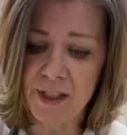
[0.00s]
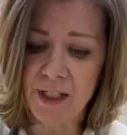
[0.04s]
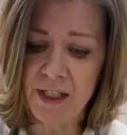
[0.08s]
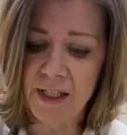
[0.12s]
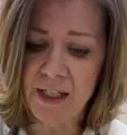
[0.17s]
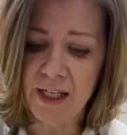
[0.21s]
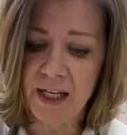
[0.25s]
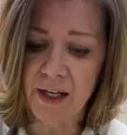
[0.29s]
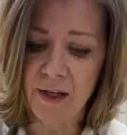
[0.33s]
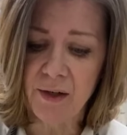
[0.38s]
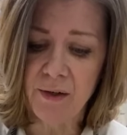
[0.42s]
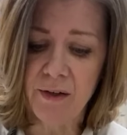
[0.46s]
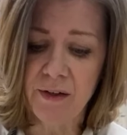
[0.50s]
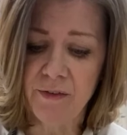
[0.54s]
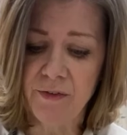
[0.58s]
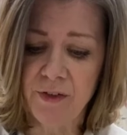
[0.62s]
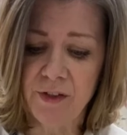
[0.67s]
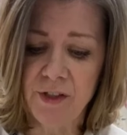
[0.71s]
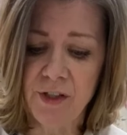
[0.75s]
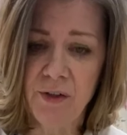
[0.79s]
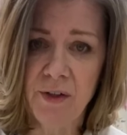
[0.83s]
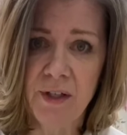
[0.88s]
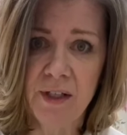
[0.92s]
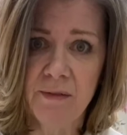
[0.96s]
you know, if
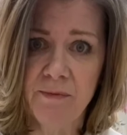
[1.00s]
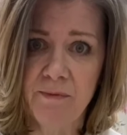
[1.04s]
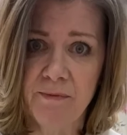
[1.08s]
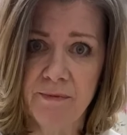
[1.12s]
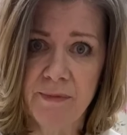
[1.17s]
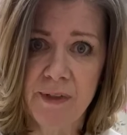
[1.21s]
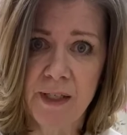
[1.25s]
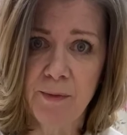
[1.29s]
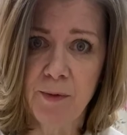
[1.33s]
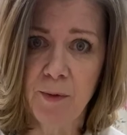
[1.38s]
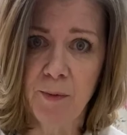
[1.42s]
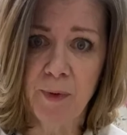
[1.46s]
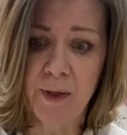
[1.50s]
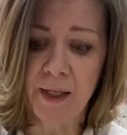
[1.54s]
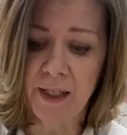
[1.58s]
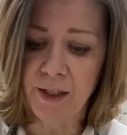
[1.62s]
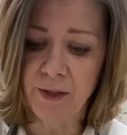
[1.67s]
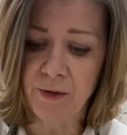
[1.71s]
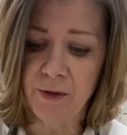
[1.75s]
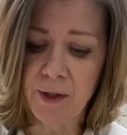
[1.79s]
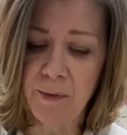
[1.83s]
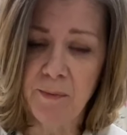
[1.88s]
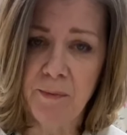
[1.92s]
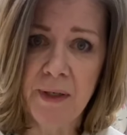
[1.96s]
you're doing a double pleat,
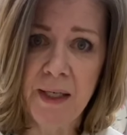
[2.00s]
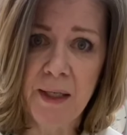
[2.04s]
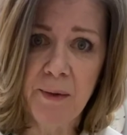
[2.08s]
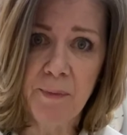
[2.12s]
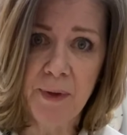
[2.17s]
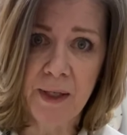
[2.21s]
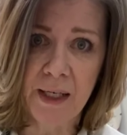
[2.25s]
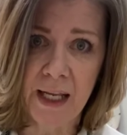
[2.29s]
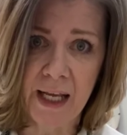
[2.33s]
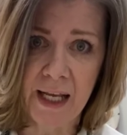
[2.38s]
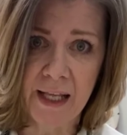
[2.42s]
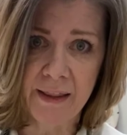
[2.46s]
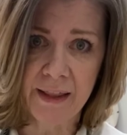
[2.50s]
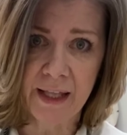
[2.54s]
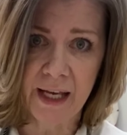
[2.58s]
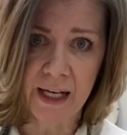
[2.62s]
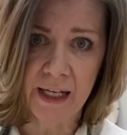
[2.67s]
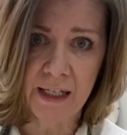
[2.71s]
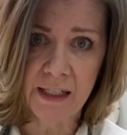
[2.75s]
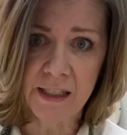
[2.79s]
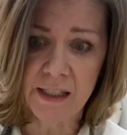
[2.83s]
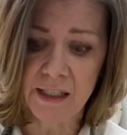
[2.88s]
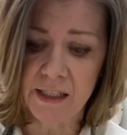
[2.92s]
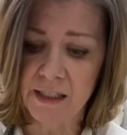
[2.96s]
you can manipulate
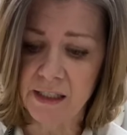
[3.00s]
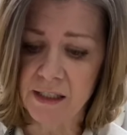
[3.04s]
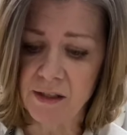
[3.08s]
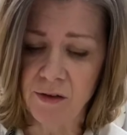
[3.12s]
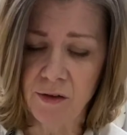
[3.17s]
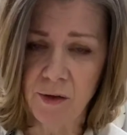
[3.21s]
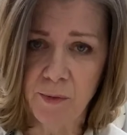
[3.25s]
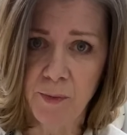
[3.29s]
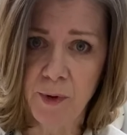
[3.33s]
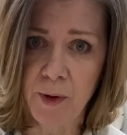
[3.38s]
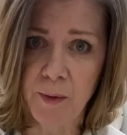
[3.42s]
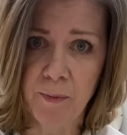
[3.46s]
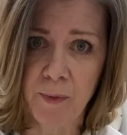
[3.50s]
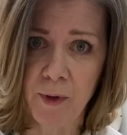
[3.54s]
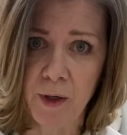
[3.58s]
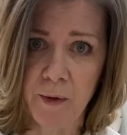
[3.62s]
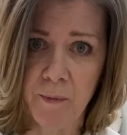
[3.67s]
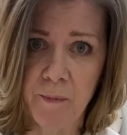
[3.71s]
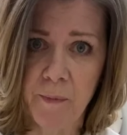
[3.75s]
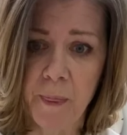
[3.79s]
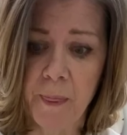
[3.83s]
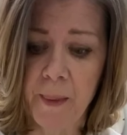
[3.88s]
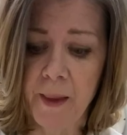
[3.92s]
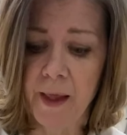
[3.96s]
that. It's not a
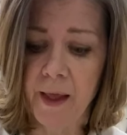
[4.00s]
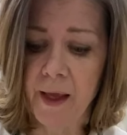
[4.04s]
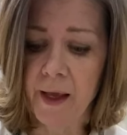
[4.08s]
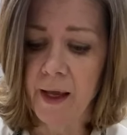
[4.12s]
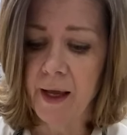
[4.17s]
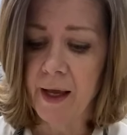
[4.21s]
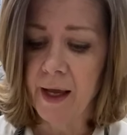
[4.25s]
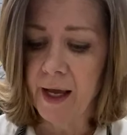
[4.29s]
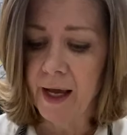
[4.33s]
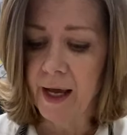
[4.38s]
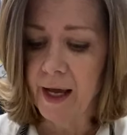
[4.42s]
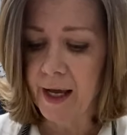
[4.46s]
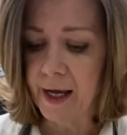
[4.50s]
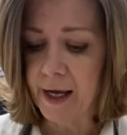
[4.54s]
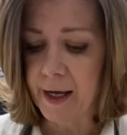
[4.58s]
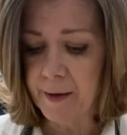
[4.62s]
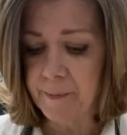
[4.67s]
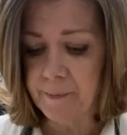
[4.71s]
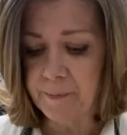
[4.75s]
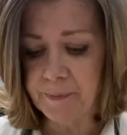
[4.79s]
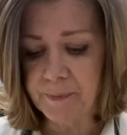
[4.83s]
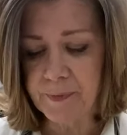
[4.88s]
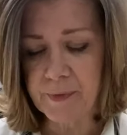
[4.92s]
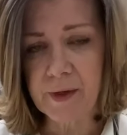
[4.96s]
problem.
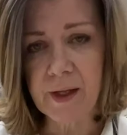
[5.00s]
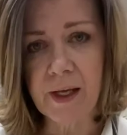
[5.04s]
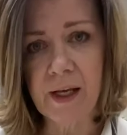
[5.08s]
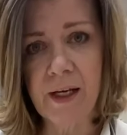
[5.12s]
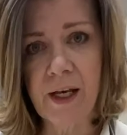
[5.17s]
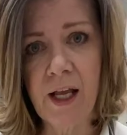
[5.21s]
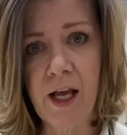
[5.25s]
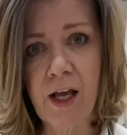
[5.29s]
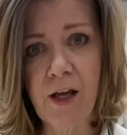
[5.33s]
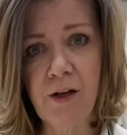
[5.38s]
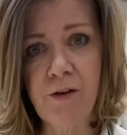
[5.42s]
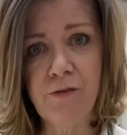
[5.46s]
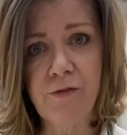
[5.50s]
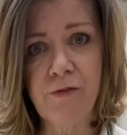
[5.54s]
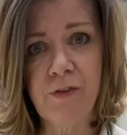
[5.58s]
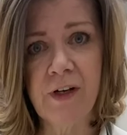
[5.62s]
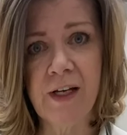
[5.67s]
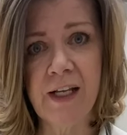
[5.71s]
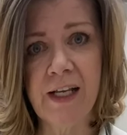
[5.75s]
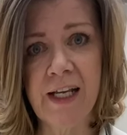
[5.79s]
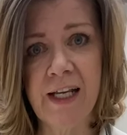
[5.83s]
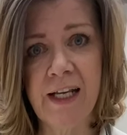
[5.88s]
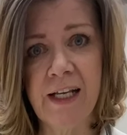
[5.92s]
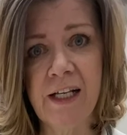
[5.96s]
And
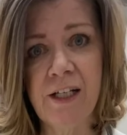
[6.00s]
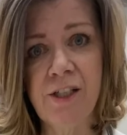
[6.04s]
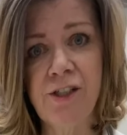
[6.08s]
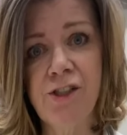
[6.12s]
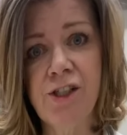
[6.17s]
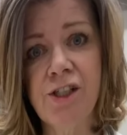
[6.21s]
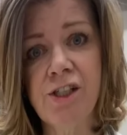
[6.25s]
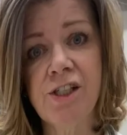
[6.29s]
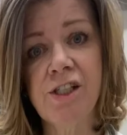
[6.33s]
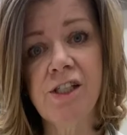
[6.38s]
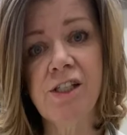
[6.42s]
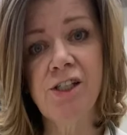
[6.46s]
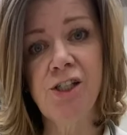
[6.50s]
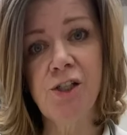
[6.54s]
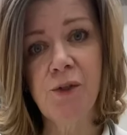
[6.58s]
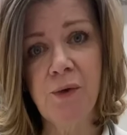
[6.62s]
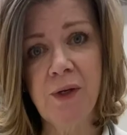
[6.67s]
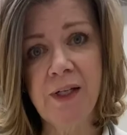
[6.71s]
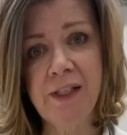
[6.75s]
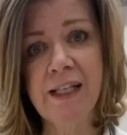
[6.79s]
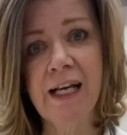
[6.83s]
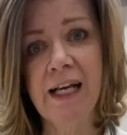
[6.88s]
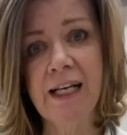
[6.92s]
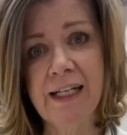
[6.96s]
hopefully just
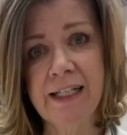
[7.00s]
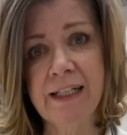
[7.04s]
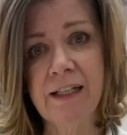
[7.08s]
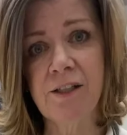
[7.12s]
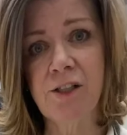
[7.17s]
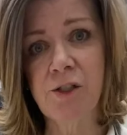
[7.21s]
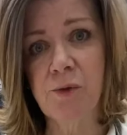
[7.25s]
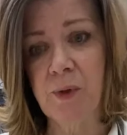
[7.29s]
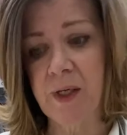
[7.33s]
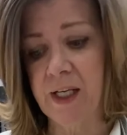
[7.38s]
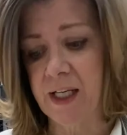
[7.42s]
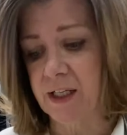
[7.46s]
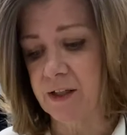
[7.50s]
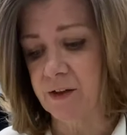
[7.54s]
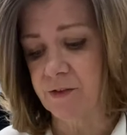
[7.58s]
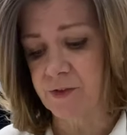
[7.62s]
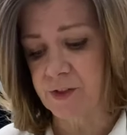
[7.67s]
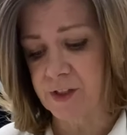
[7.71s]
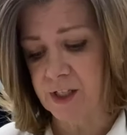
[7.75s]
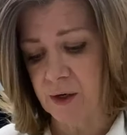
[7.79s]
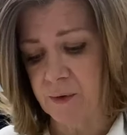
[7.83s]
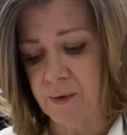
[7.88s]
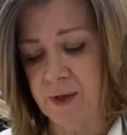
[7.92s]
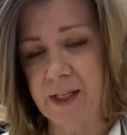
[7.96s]
doing that little tweak of
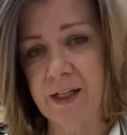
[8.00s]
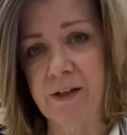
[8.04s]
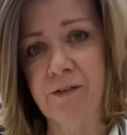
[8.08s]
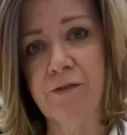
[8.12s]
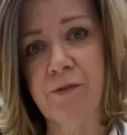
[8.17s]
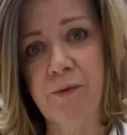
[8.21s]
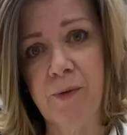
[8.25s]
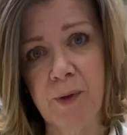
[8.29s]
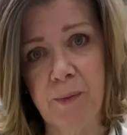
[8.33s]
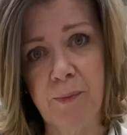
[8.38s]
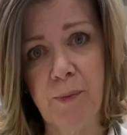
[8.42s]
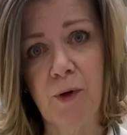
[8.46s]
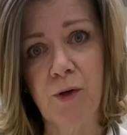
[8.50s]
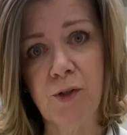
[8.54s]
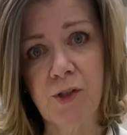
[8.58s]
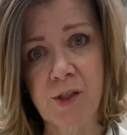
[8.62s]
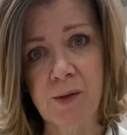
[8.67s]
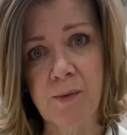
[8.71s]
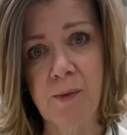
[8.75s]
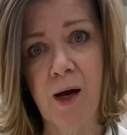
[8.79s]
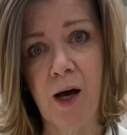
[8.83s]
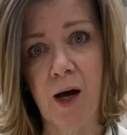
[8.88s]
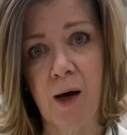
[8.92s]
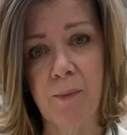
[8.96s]
sewing it from the
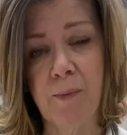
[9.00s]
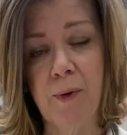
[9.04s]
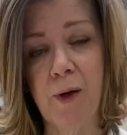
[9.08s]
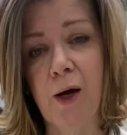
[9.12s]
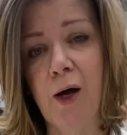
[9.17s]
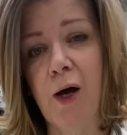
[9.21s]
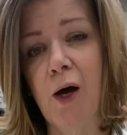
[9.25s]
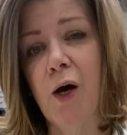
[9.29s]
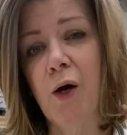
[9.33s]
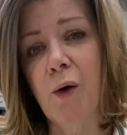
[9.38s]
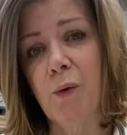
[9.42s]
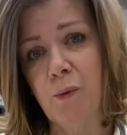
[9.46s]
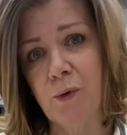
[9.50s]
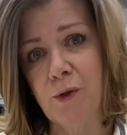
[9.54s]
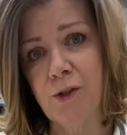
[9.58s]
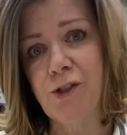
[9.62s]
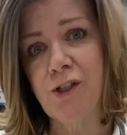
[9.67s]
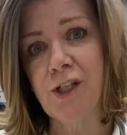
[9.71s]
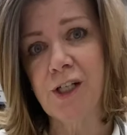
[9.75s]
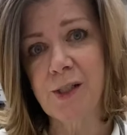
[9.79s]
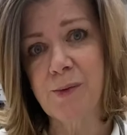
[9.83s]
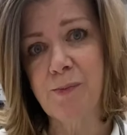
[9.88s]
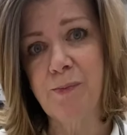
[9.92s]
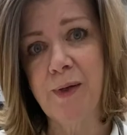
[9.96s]
bottom up will
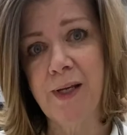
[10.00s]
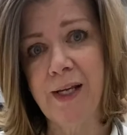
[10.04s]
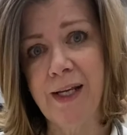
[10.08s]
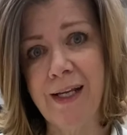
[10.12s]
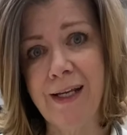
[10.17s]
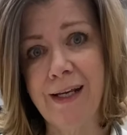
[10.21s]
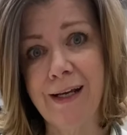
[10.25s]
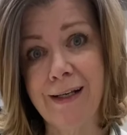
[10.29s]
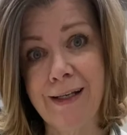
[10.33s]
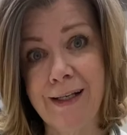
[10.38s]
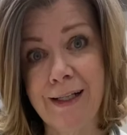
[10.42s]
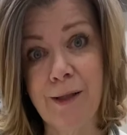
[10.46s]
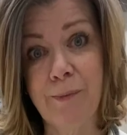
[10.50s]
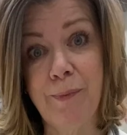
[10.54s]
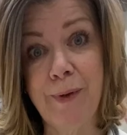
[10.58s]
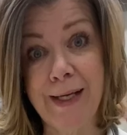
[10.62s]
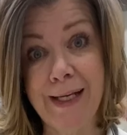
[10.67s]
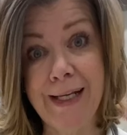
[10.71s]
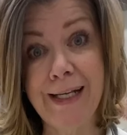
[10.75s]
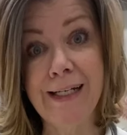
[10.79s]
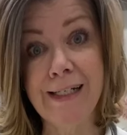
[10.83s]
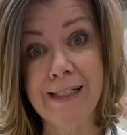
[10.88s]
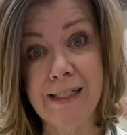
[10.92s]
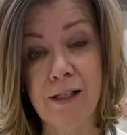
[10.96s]
just be a little bit
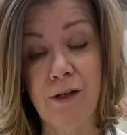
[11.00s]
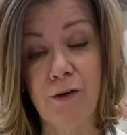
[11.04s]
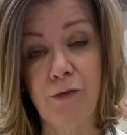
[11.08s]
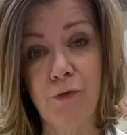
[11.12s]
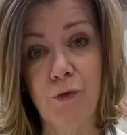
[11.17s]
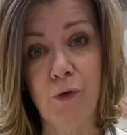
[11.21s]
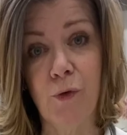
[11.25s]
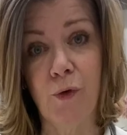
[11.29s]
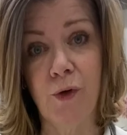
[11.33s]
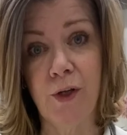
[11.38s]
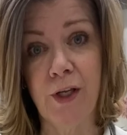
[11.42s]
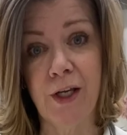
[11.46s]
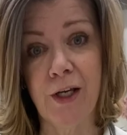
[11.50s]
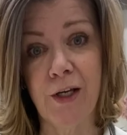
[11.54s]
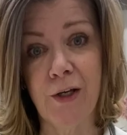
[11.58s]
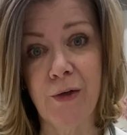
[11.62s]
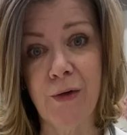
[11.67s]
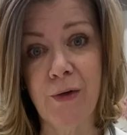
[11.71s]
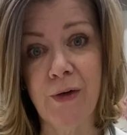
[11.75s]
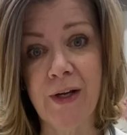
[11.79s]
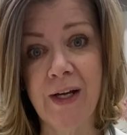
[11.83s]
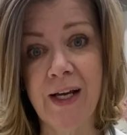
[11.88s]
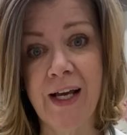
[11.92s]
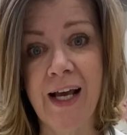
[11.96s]
easier for you.
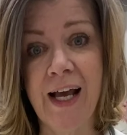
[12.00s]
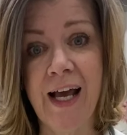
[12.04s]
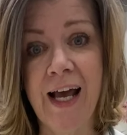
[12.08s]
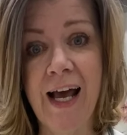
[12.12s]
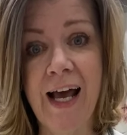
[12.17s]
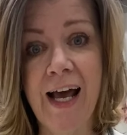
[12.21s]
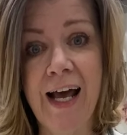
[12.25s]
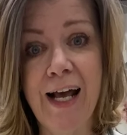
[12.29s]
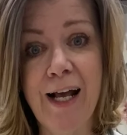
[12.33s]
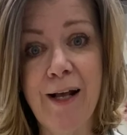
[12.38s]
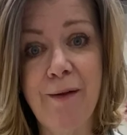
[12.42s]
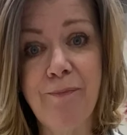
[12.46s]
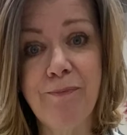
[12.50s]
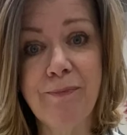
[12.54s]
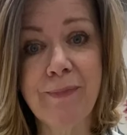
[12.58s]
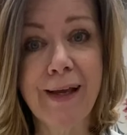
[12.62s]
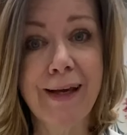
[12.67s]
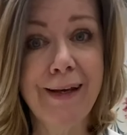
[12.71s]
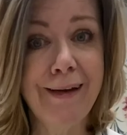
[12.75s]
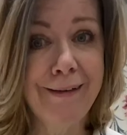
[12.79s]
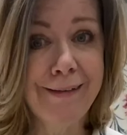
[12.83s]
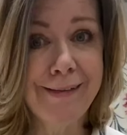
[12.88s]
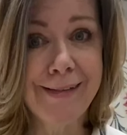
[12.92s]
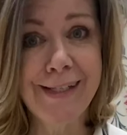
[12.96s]
And
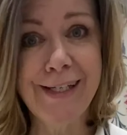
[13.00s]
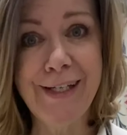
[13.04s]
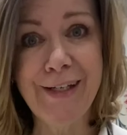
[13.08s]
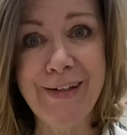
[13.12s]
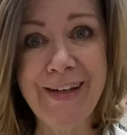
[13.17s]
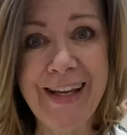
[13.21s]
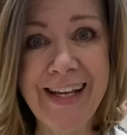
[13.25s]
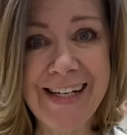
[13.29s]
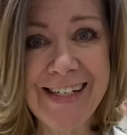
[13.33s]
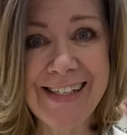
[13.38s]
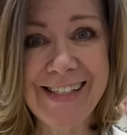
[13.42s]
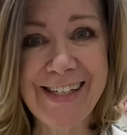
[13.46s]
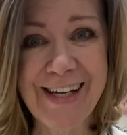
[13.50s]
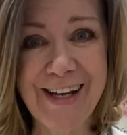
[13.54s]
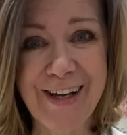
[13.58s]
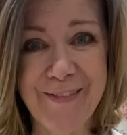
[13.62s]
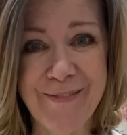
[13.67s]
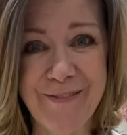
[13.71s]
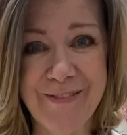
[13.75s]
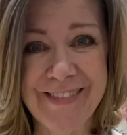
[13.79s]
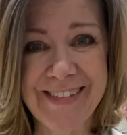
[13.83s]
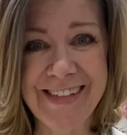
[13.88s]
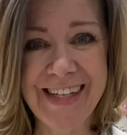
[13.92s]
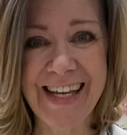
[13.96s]
I'll see you next
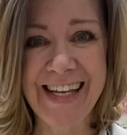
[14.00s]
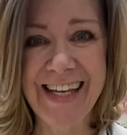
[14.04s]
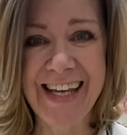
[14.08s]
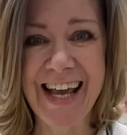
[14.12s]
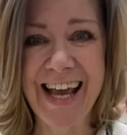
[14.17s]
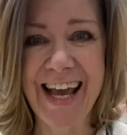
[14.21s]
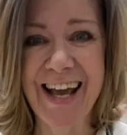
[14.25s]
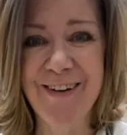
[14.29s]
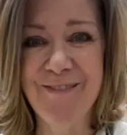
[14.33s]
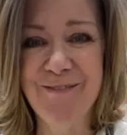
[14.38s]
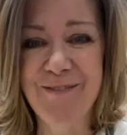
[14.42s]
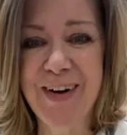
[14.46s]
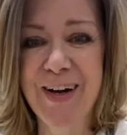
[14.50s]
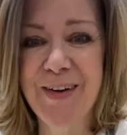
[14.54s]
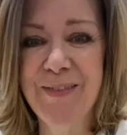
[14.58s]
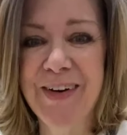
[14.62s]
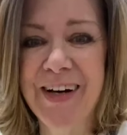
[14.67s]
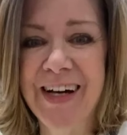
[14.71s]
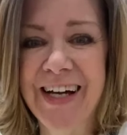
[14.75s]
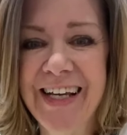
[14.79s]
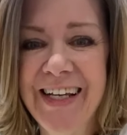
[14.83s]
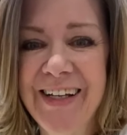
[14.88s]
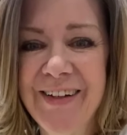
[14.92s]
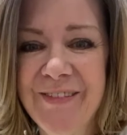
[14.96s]
time. Take care.
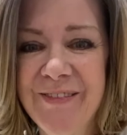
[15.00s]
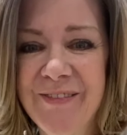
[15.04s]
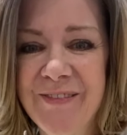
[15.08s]
Bye-bye.